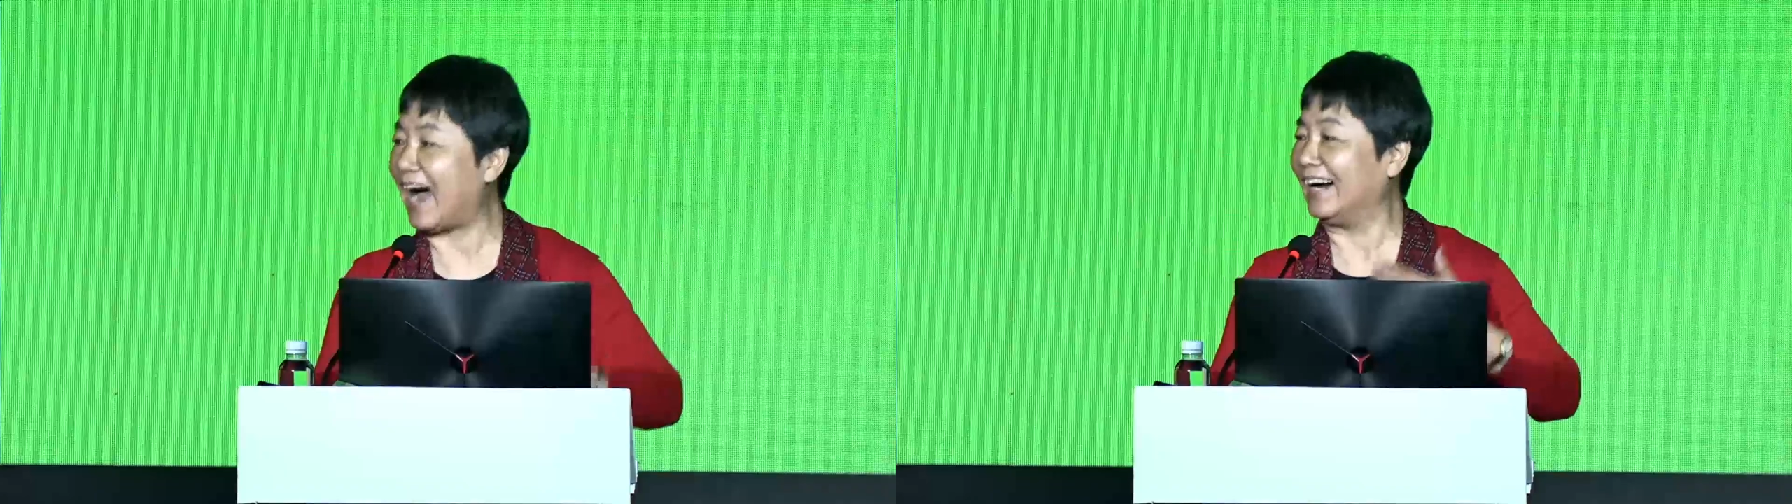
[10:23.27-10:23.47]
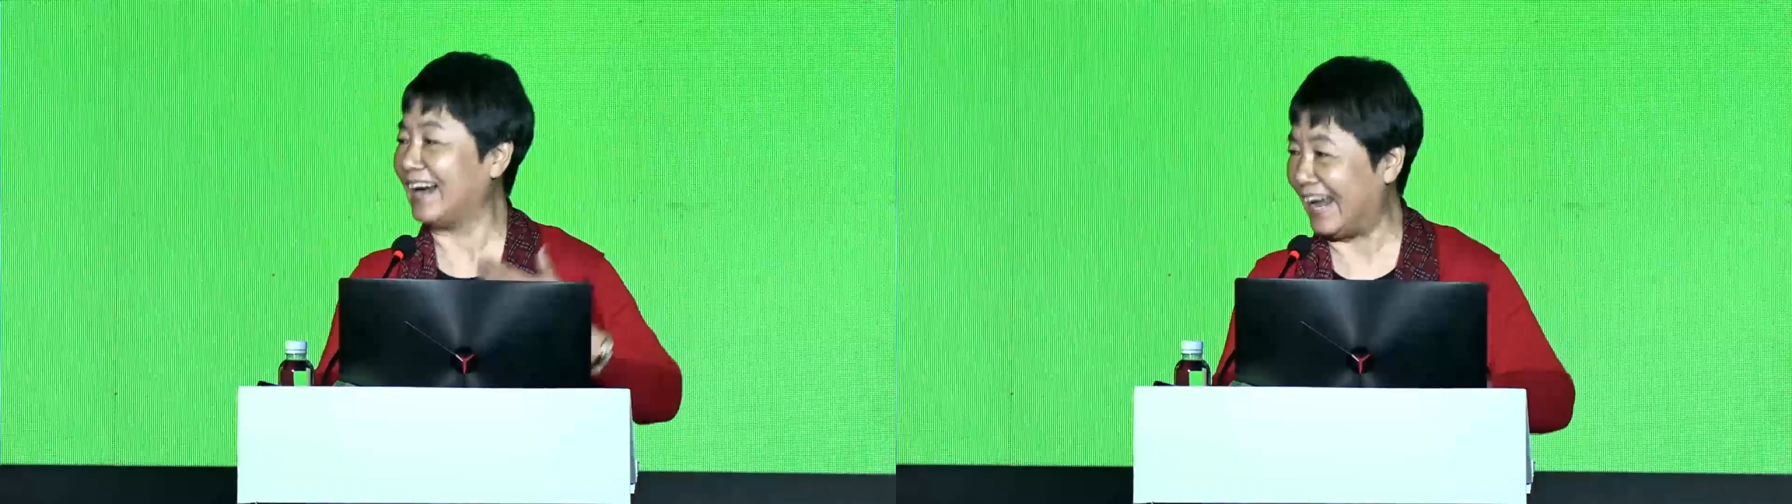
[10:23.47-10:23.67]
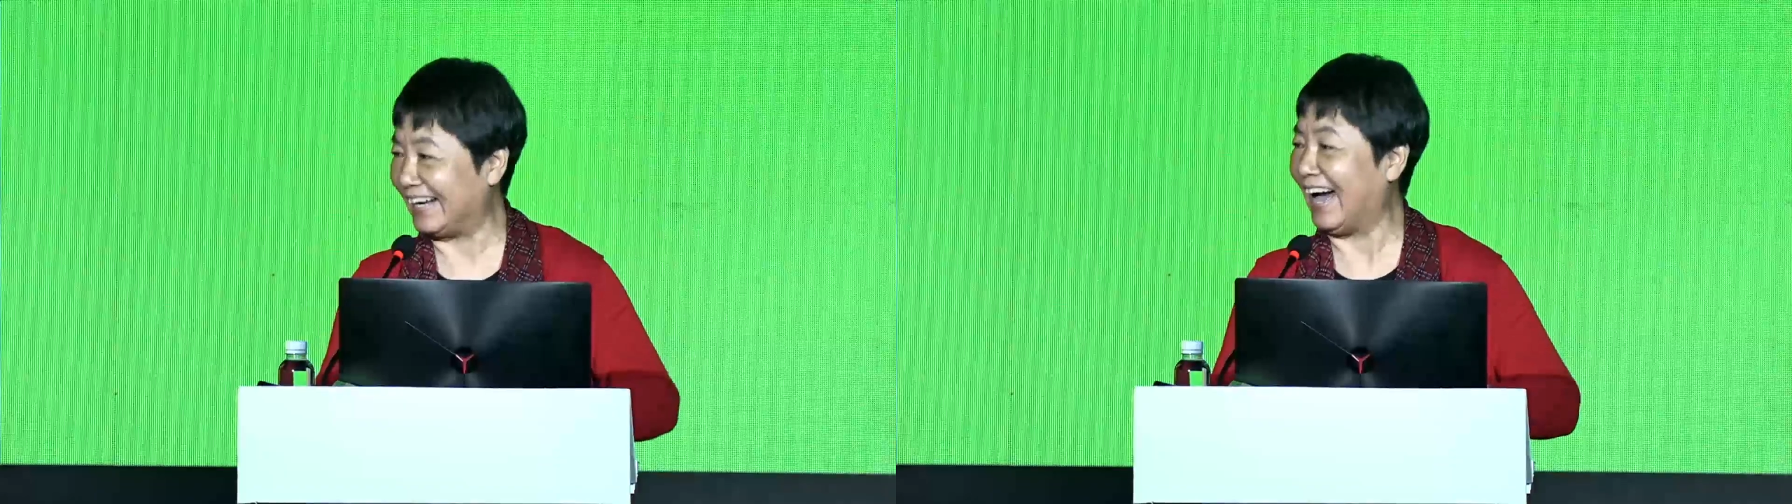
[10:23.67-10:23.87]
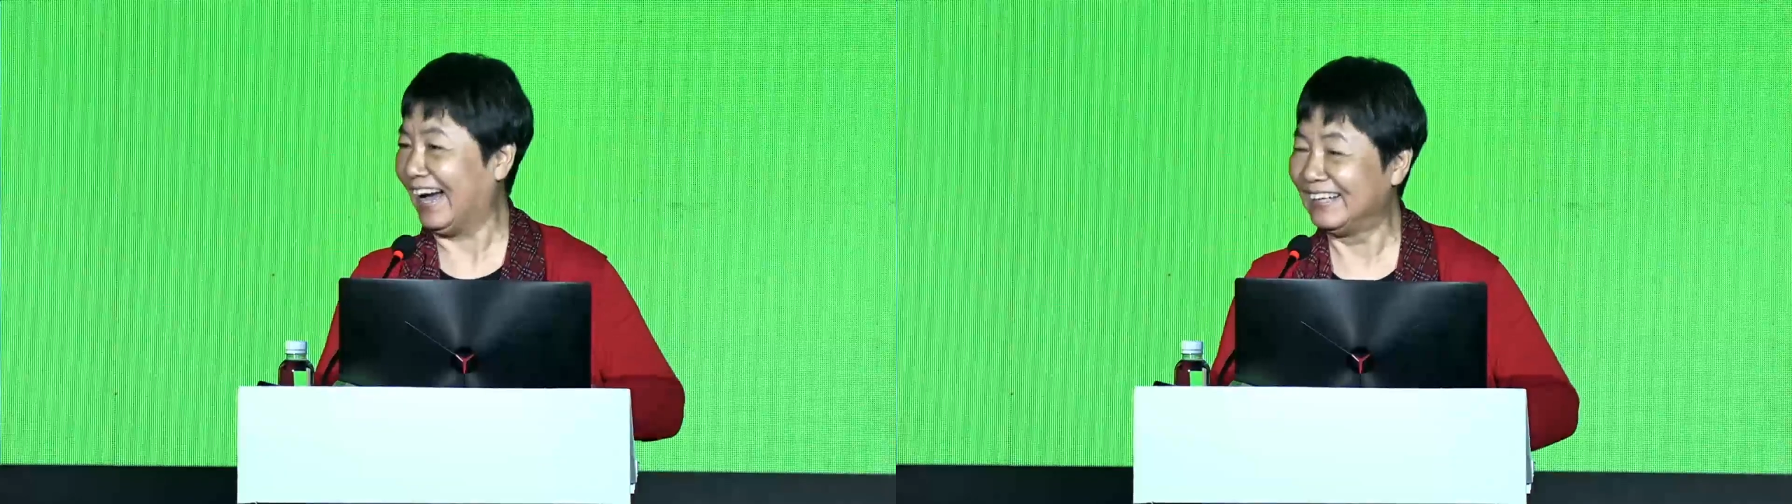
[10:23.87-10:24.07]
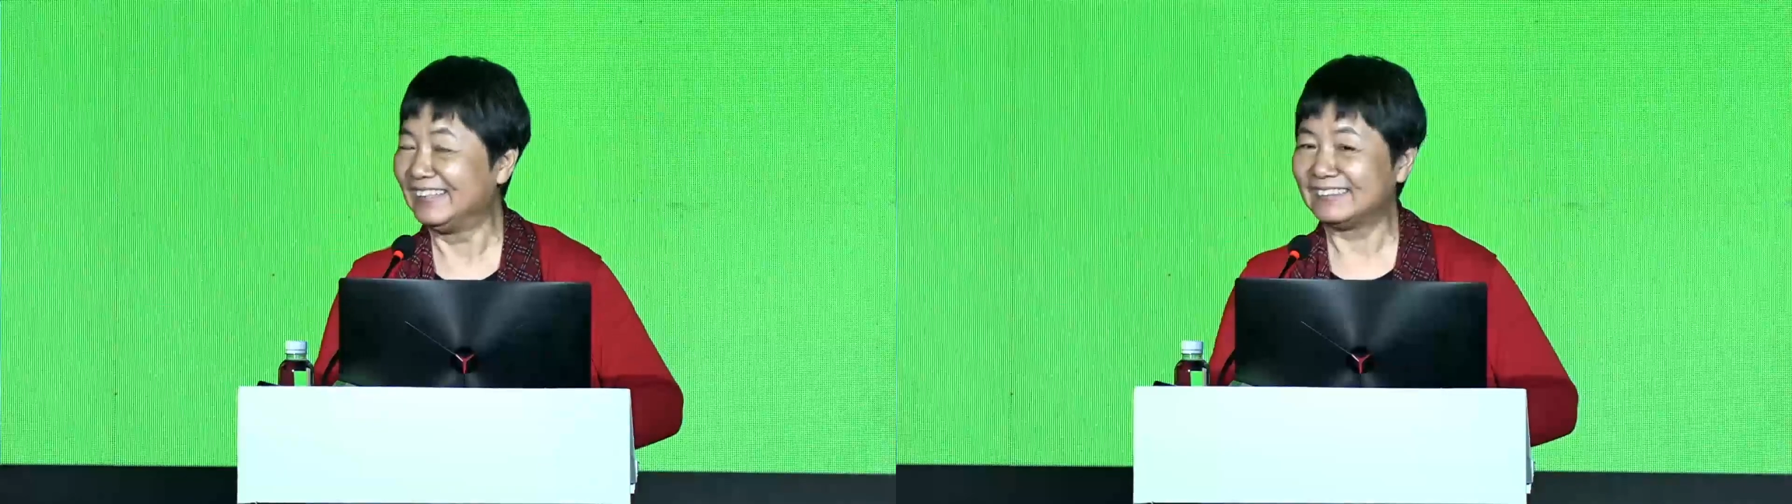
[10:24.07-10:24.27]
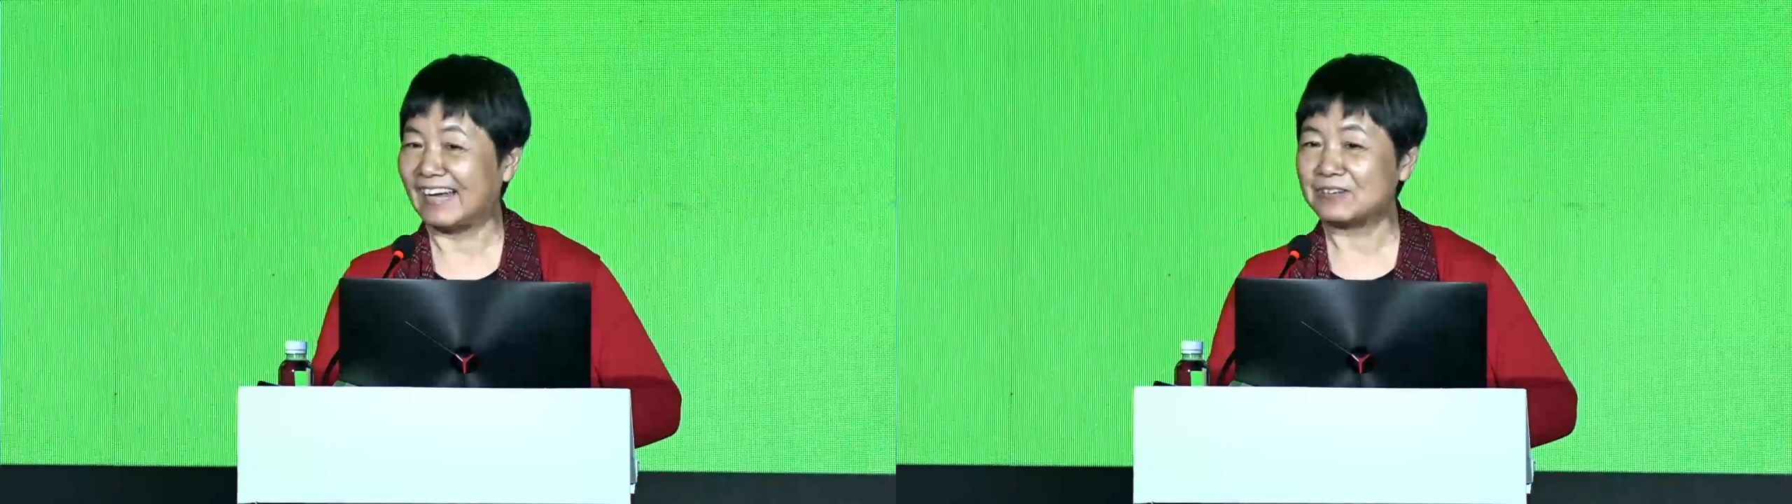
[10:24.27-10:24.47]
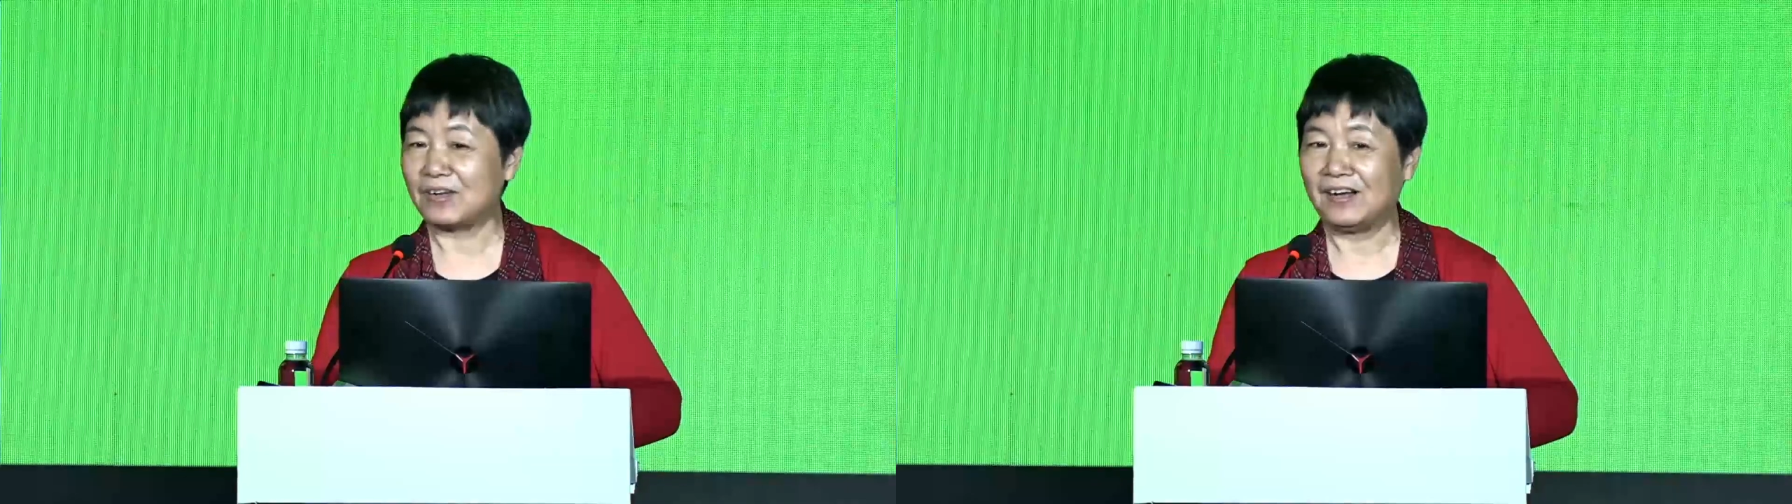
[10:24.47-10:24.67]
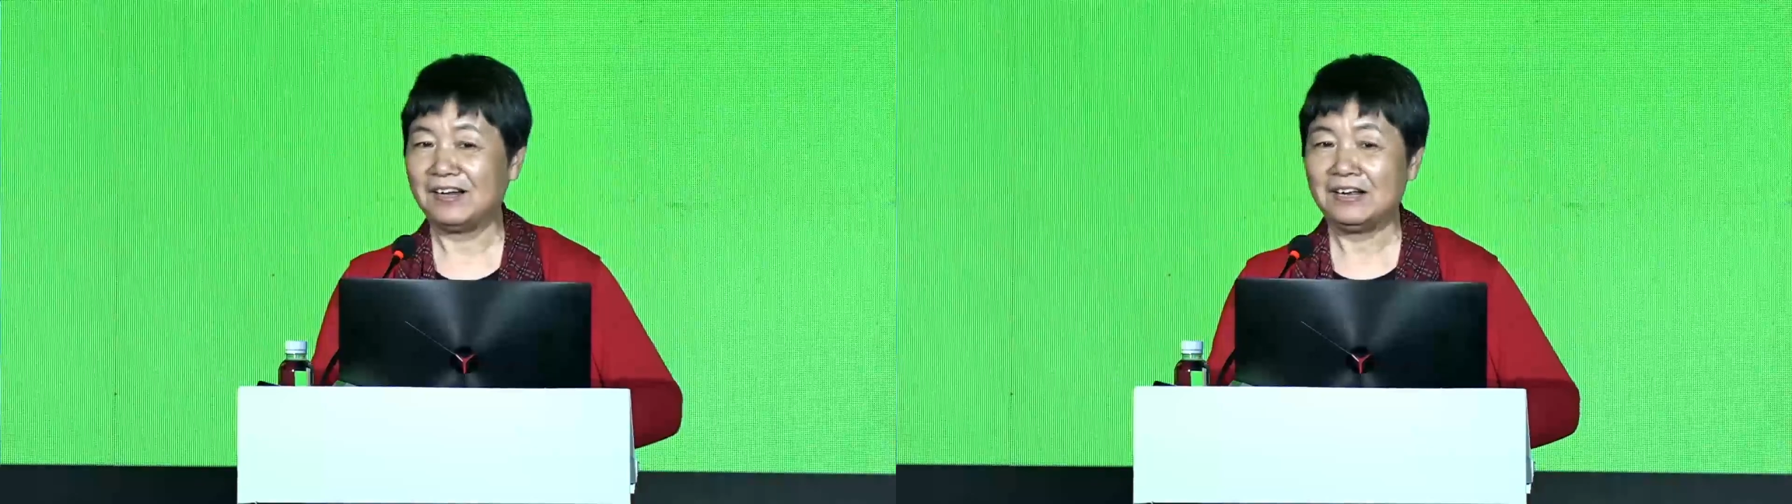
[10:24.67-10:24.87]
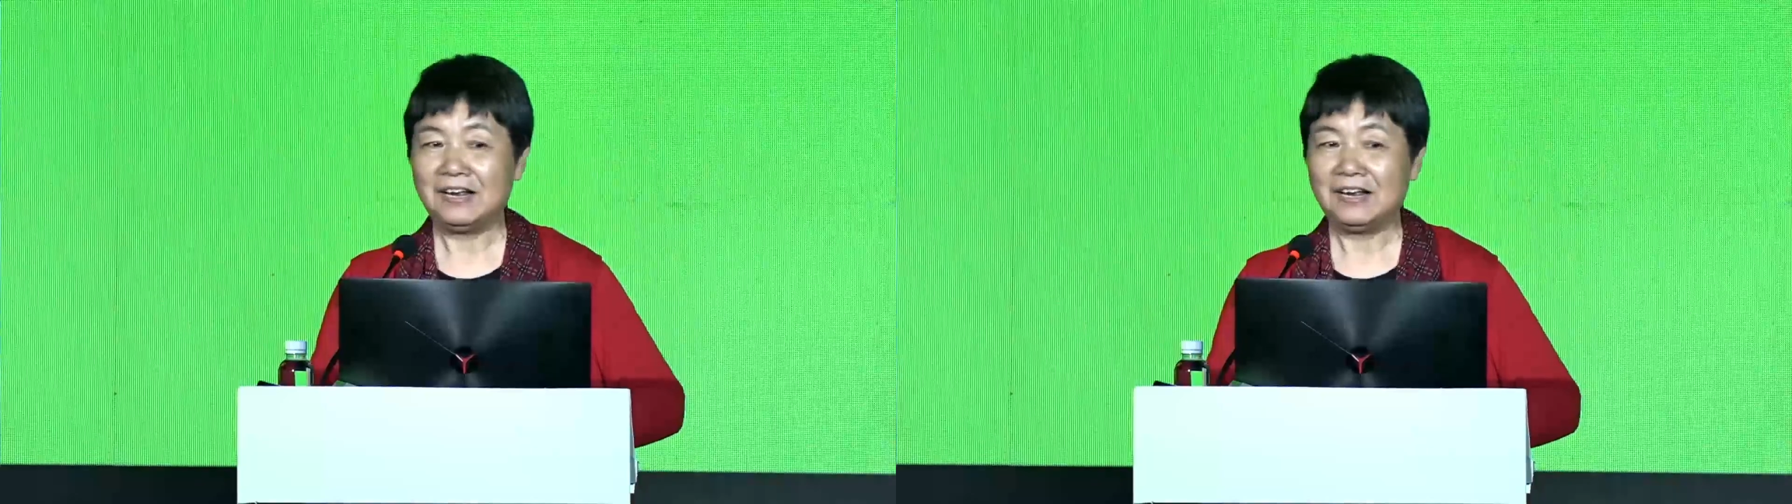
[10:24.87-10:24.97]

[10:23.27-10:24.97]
together with teacher,